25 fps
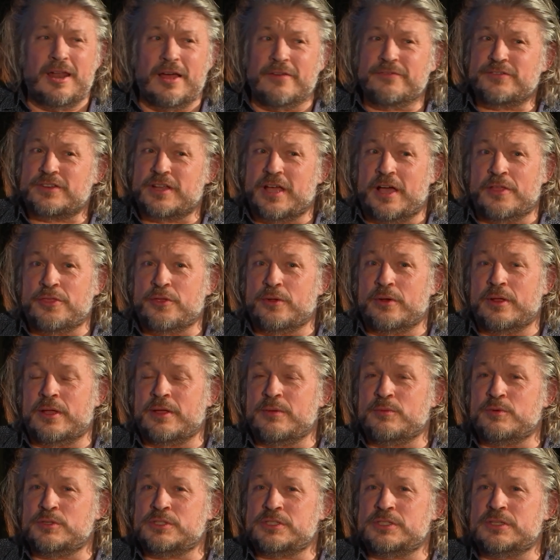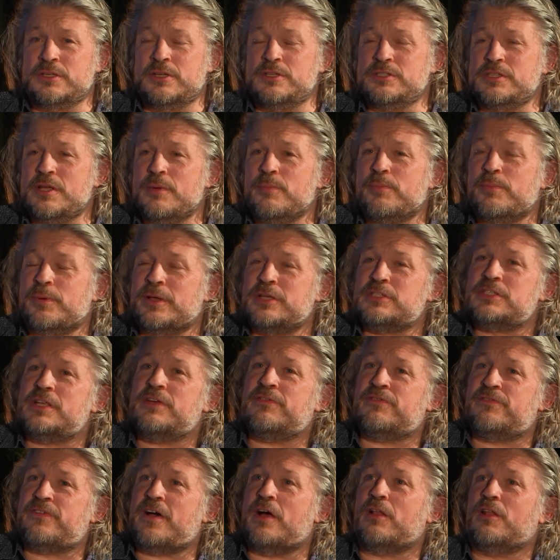I loved it. I thought it was because
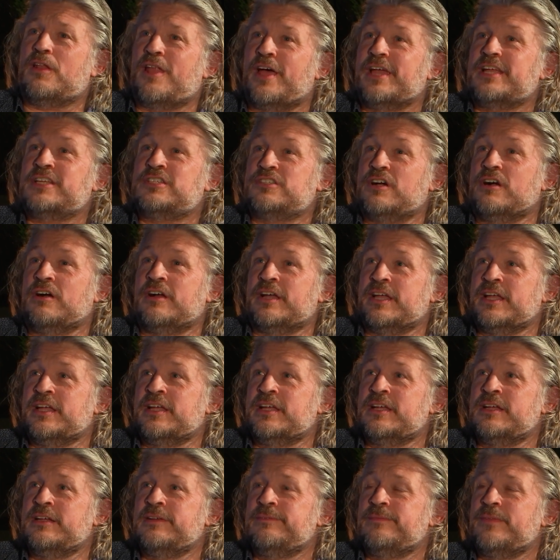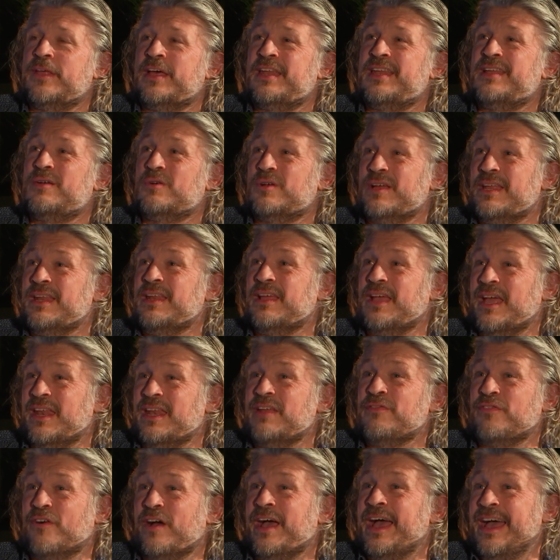it felt like dying, and
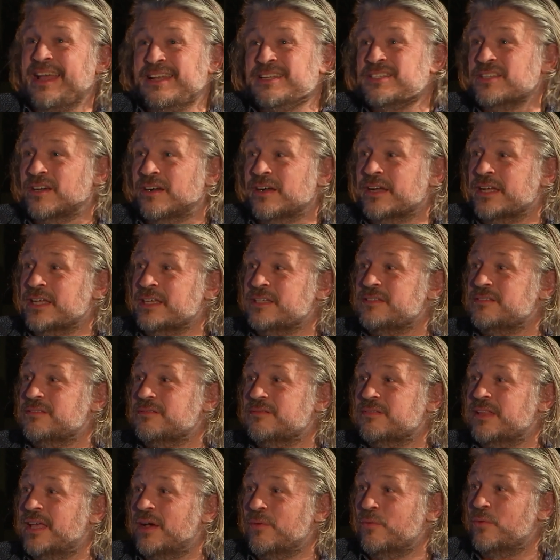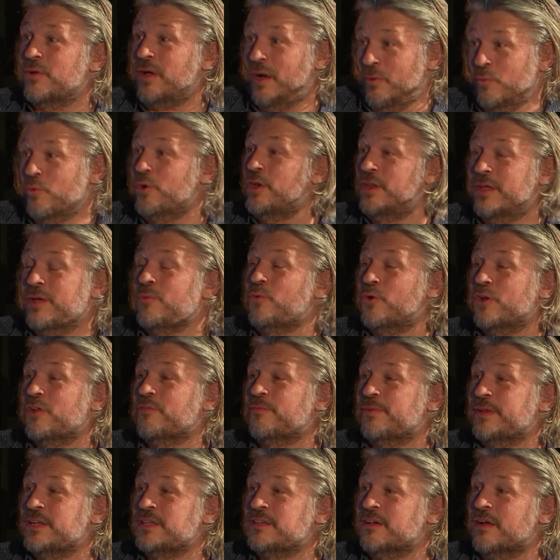if I had died, it would
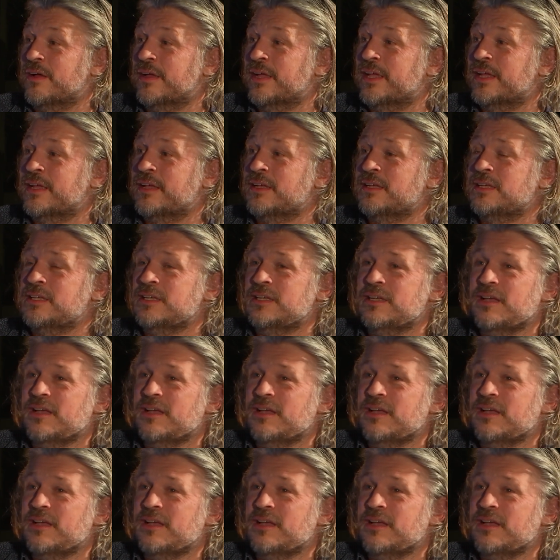have been dying.